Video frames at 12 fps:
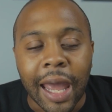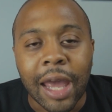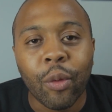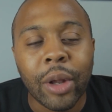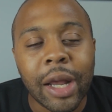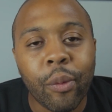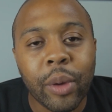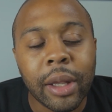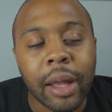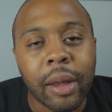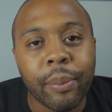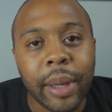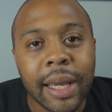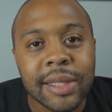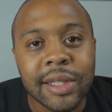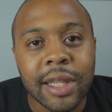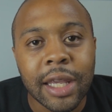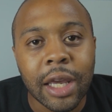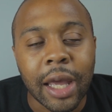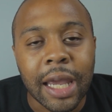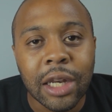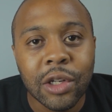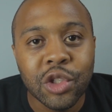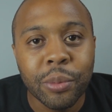And when I went past the uh,
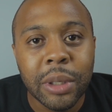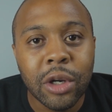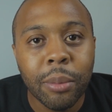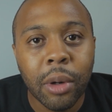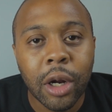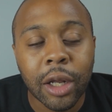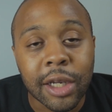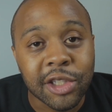800 meter mark,